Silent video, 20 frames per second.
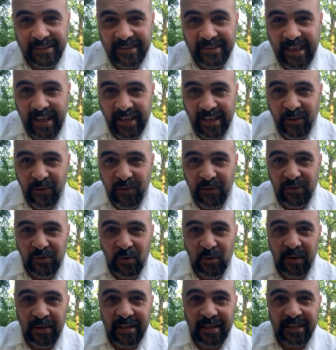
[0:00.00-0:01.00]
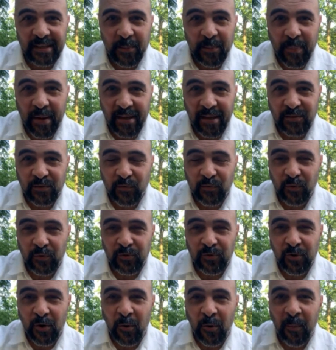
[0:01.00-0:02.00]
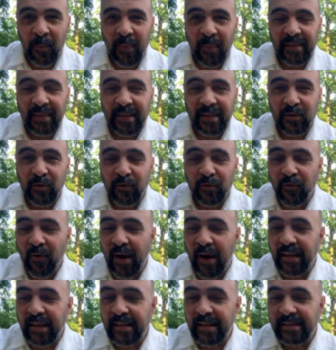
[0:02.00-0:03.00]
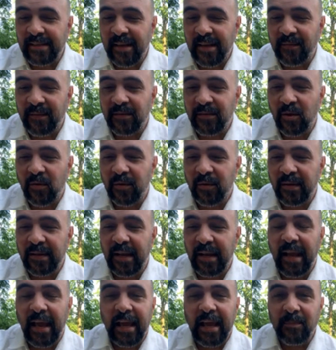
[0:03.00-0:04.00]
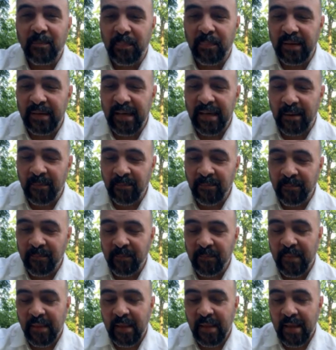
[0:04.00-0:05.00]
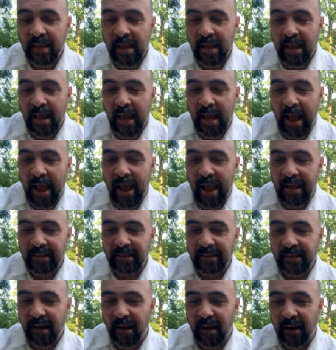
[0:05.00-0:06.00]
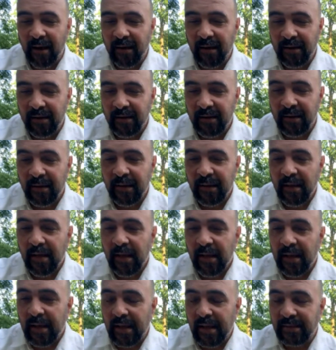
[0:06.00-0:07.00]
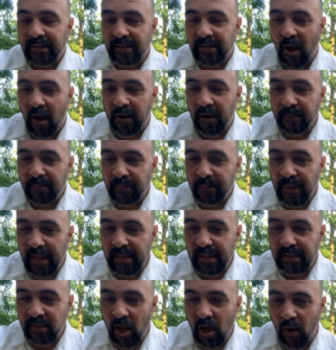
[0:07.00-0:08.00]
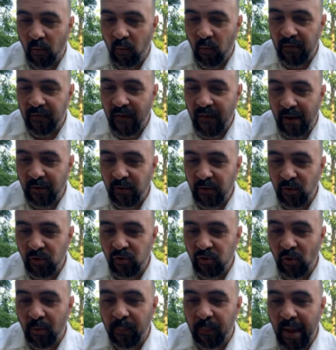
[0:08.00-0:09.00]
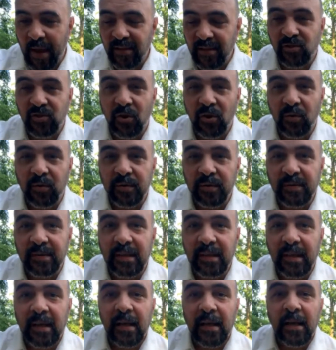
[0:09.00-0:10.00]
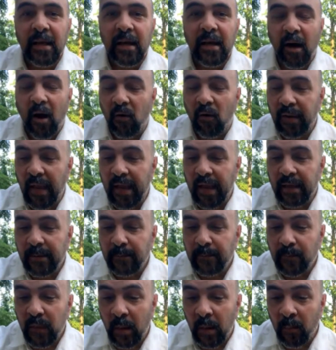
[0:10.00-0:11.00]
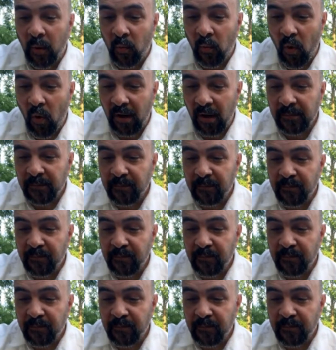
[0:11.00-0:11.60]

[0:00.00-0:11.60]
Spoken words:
thank you for joining the Pets Rule Show Monday through Friday, 7:30 to 8 p.m. And let's start. Let's start with our usual pet jokes. Okay, number one,